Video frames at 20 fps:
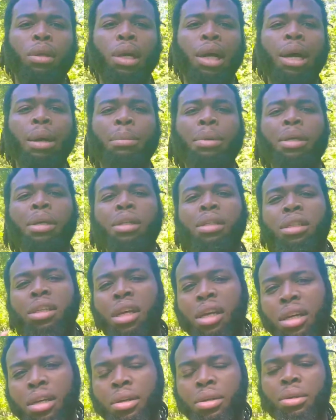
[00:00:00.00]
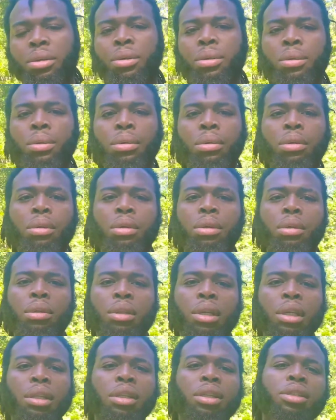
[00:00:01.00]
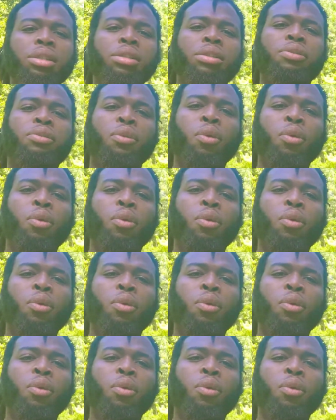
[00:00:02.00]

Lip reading: I'm here to tell you that this is